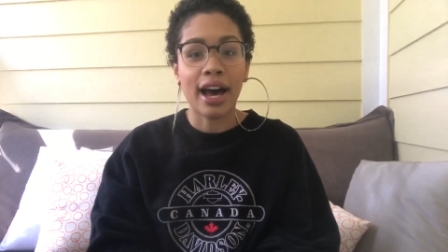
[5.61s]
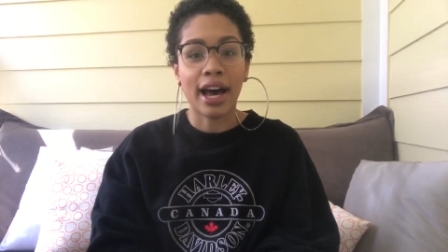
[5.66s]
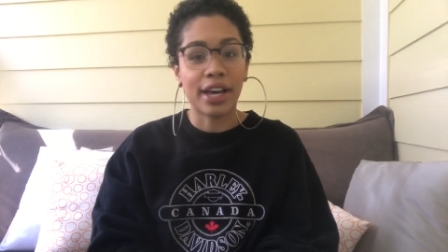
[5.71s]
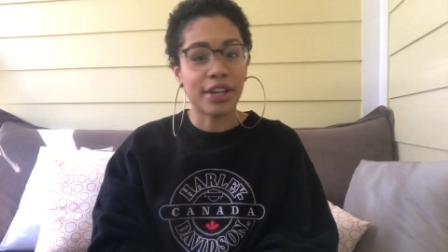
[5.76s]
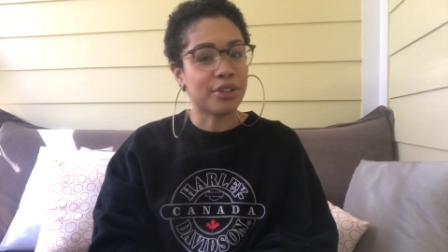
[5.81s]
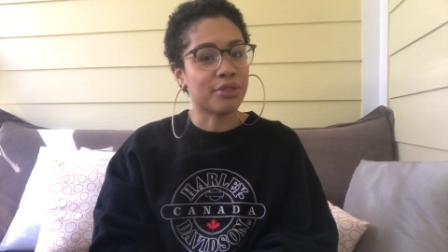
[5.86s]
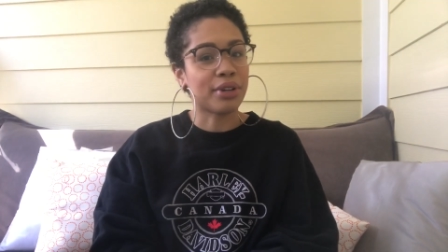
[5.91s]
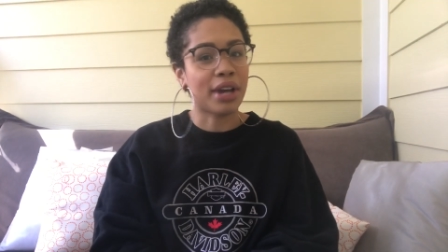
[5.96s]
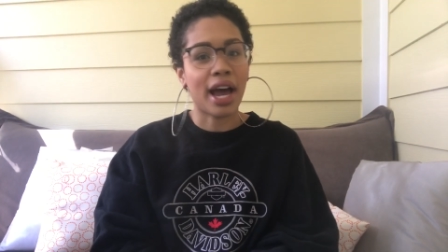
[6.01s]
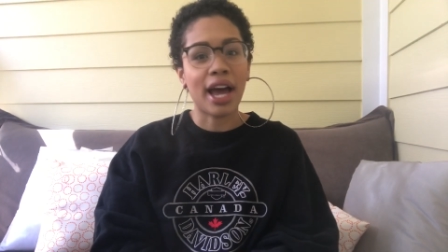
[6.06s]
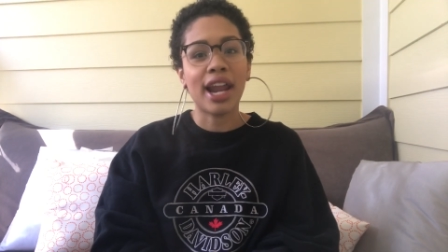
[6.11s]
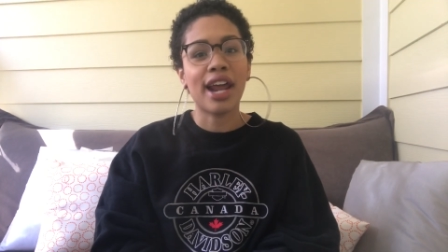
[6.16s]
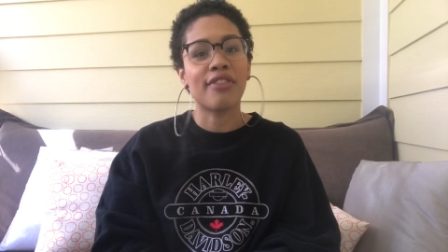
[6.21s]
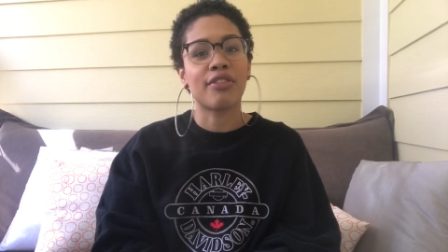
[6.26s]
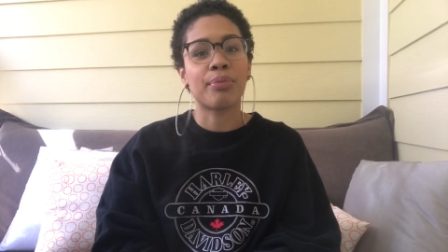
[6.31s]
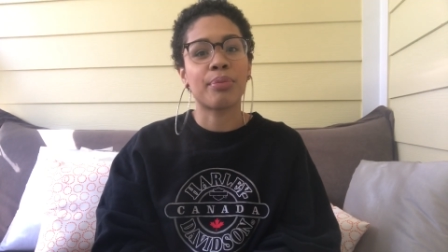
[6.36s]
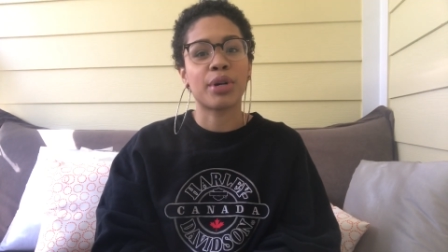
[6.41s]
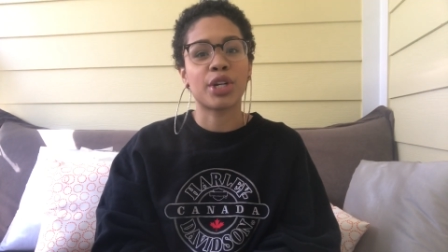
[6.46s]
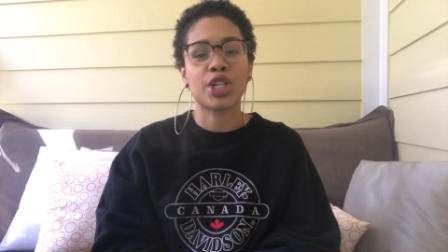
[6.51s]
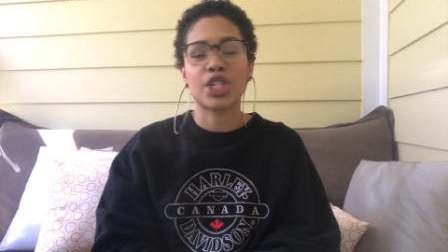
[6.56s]
I do not
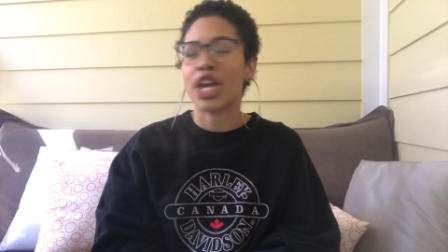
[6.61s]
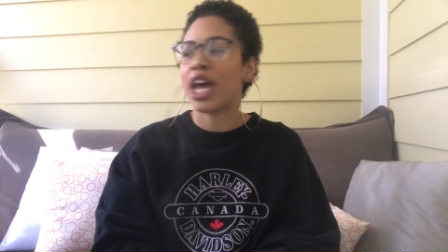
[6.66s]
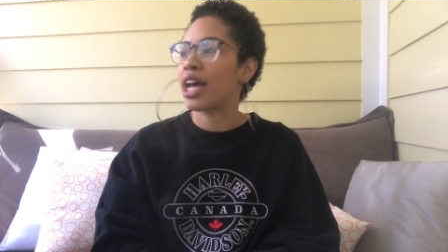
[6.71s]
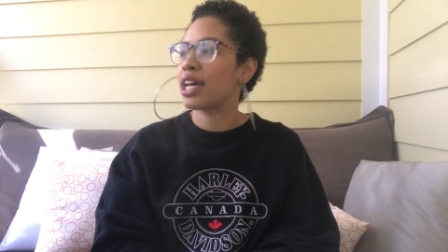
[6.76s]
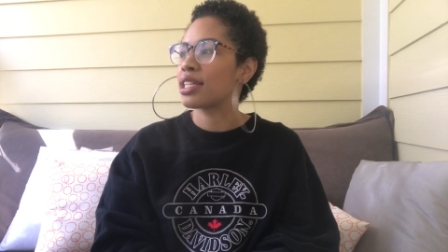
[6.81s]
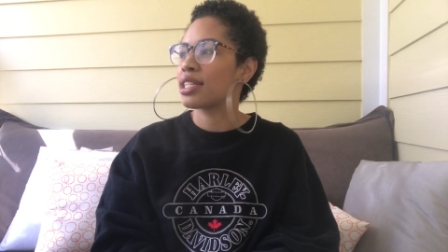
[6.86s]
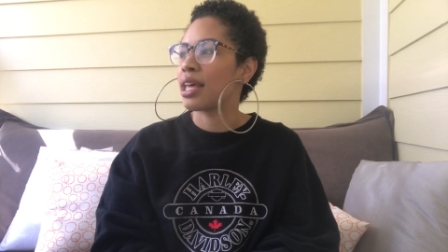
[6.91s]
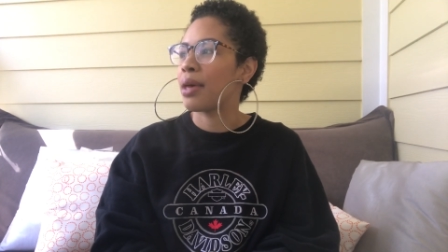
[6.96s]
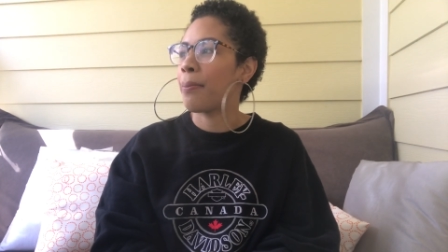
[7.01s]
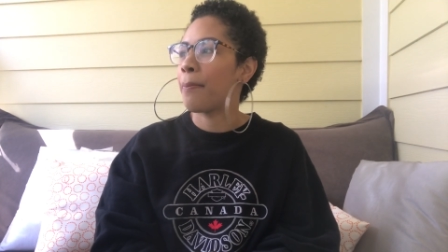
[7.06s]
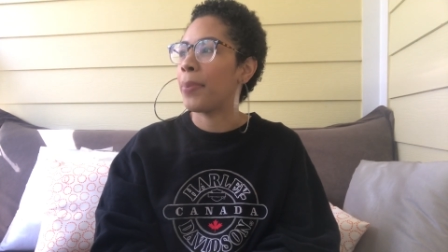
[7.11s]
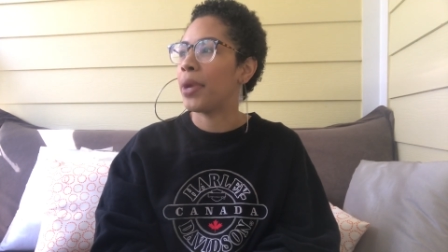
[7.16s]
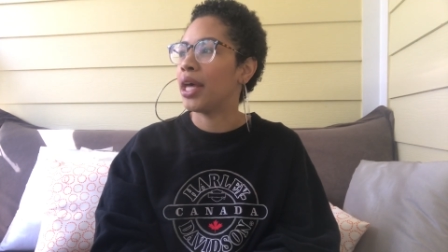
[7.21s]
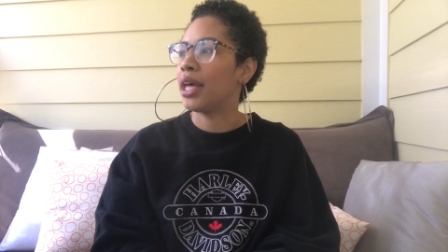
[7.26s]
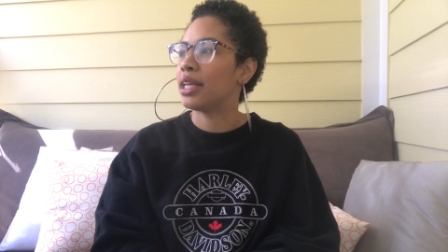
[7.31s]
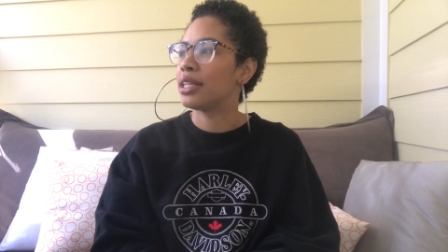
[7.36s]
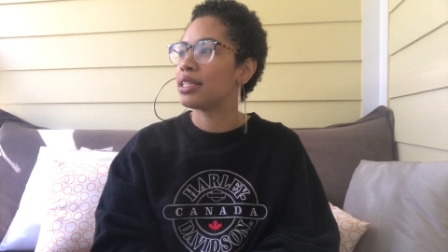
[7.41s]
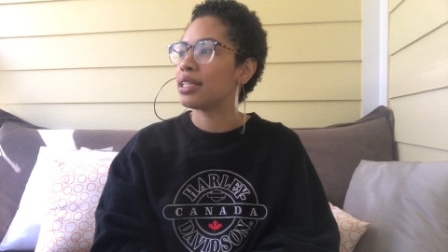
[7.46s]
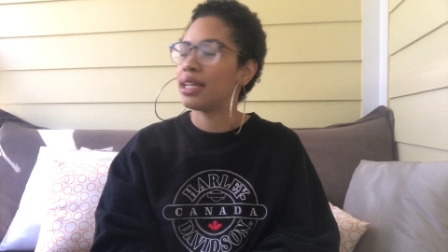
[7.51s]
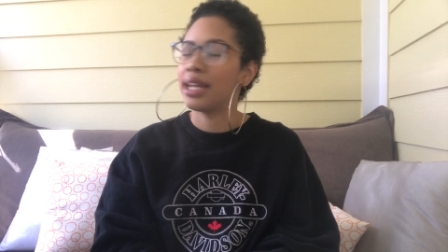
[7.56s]
have a British accent,
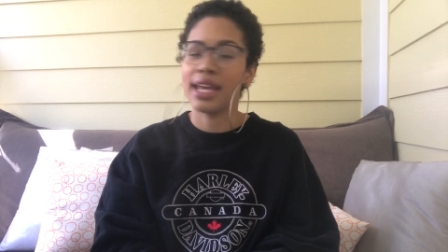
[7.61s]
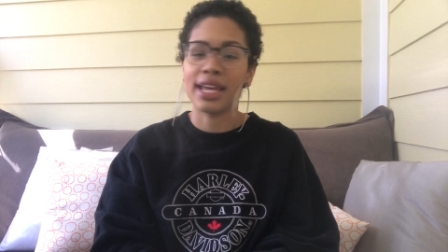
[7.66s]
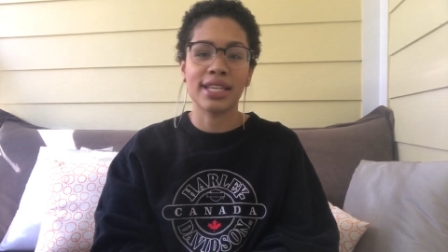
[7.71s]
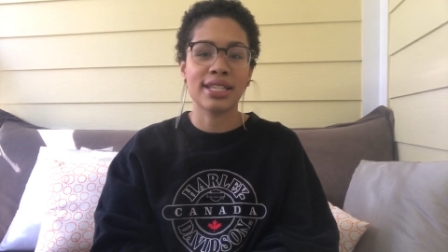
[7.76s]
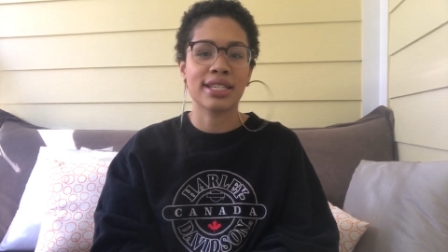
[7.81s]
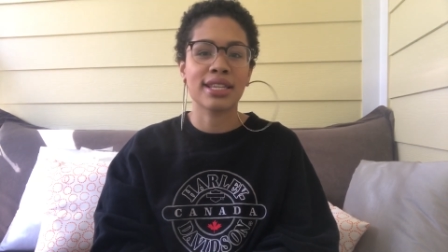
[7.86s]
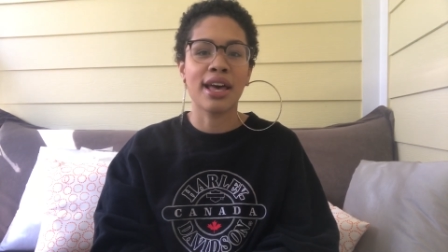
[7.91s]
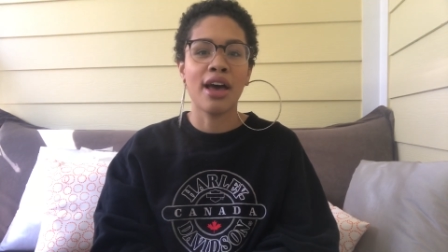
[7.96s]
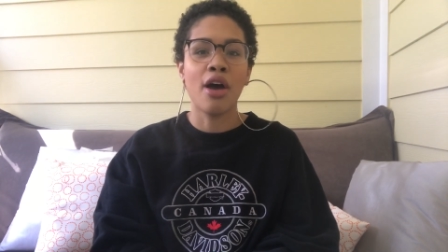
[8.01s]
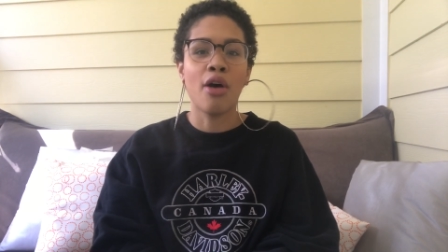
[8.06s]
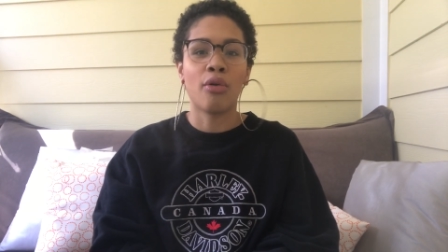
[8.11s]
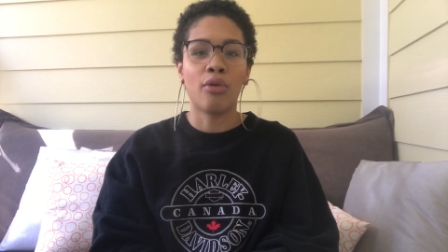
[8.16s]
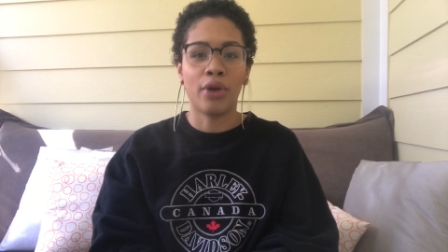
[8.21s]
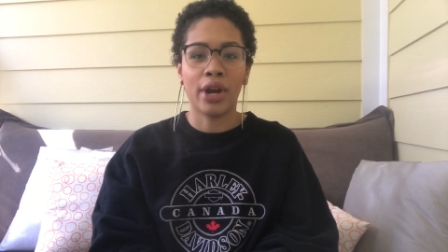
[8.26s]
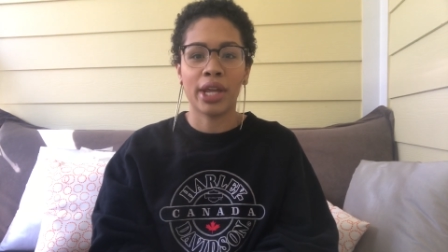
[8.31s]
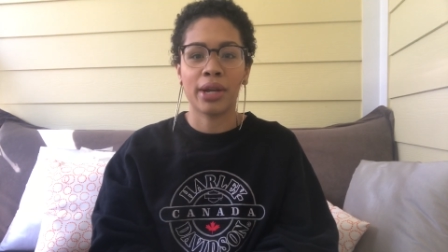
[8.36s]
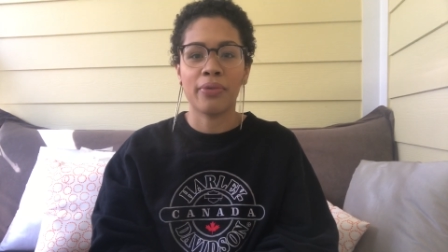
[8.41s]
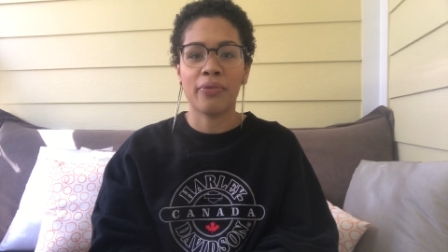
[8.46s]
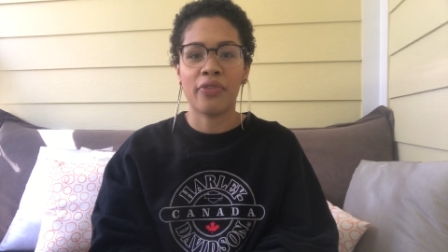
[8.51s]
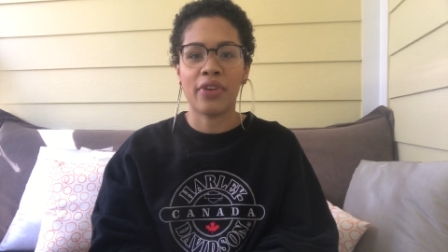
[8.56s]
but today's
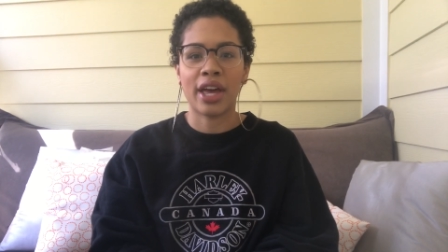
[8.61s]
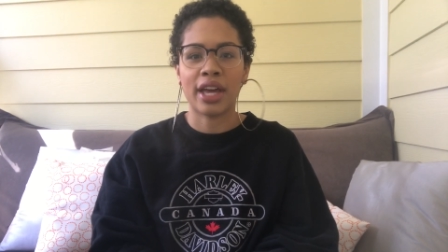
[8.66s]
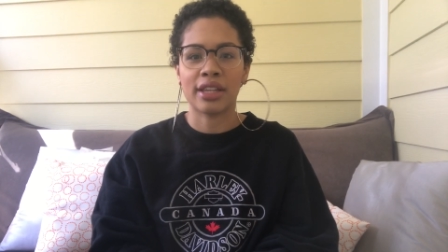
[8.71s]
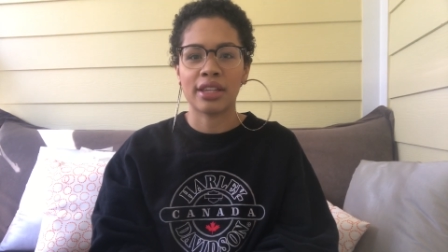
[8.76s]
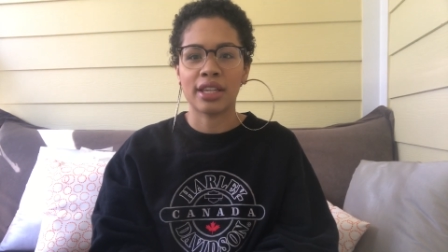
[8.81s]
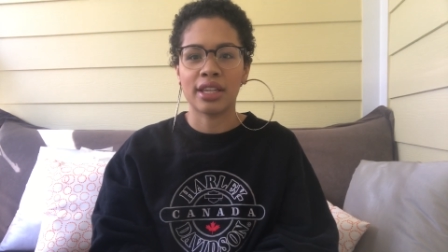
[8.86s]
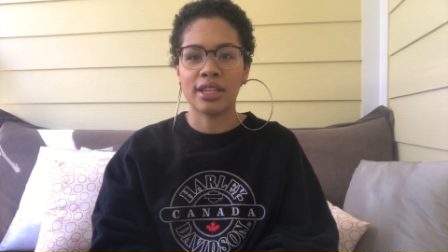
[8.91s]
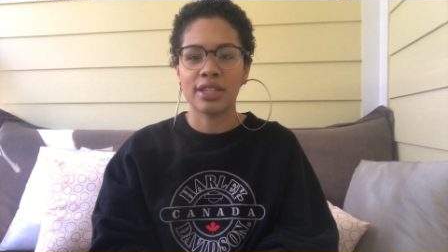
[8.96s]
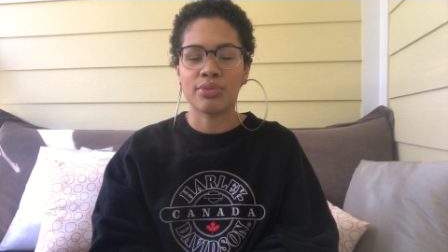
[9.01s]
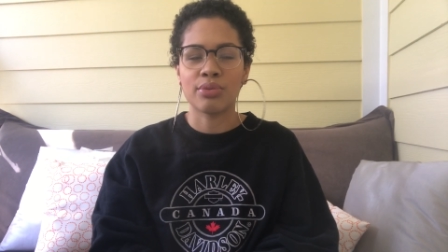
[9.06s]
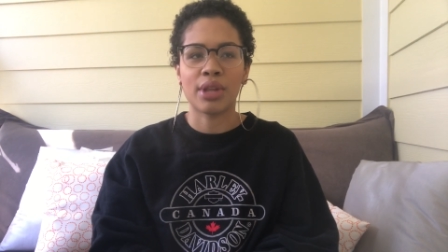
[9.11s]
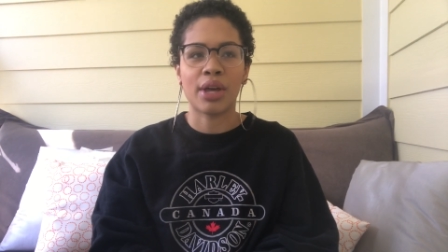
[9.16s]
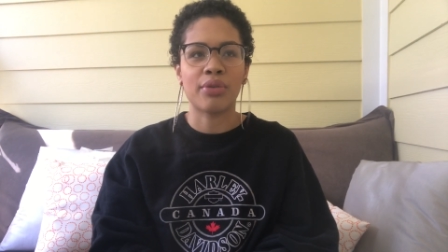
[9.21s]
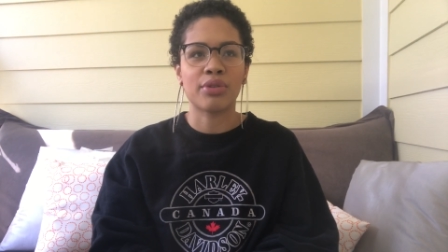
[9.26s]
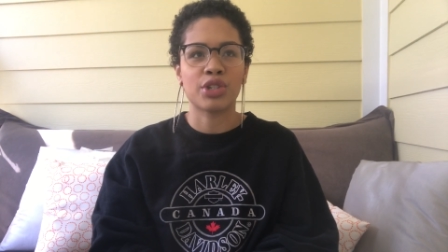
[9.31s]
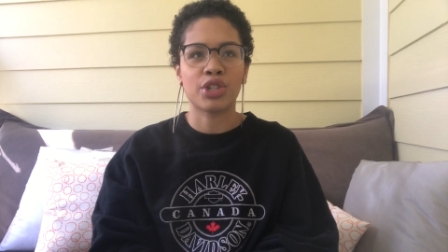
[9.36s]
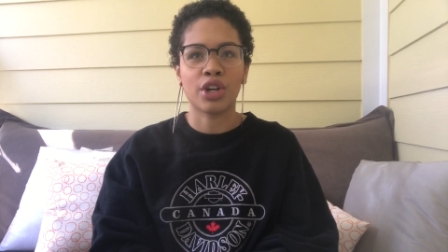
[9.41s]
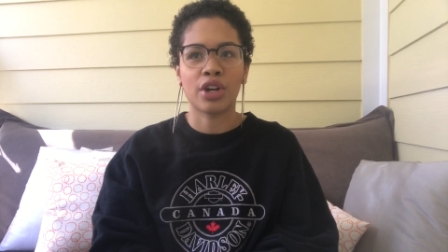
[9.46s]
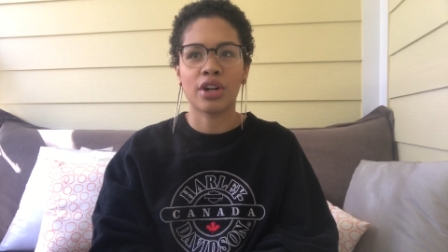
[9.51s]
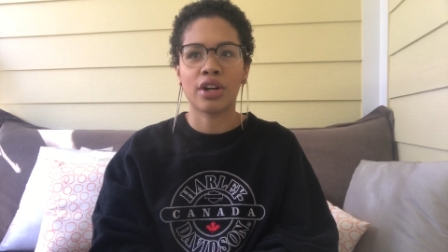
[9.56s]
random fact is when I
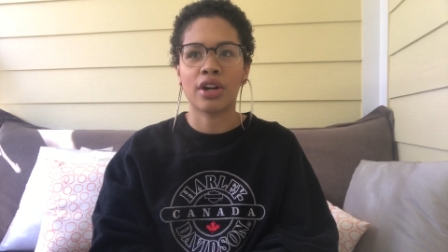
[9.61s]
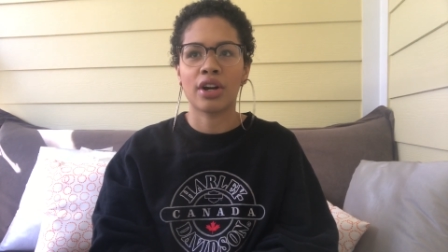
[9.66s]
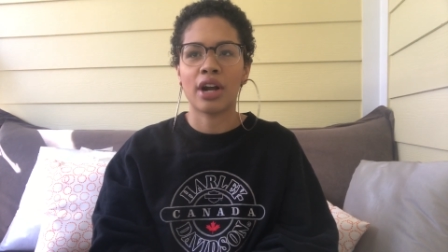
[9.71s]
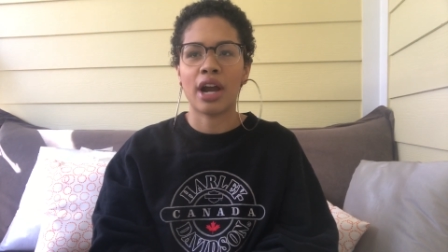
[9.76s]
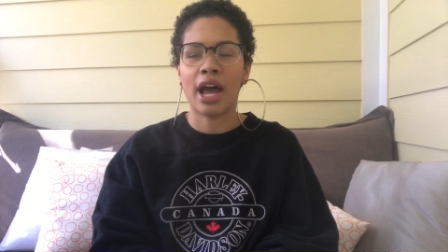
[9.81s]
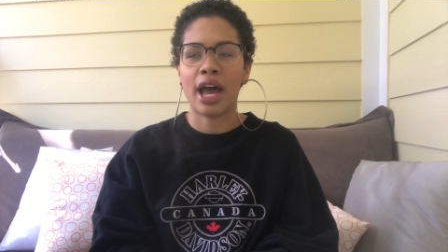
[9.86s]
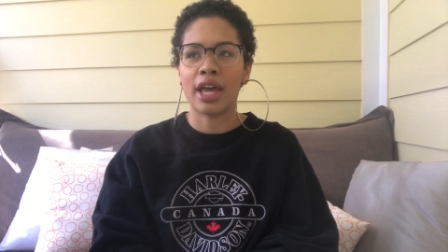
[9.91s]
was younger,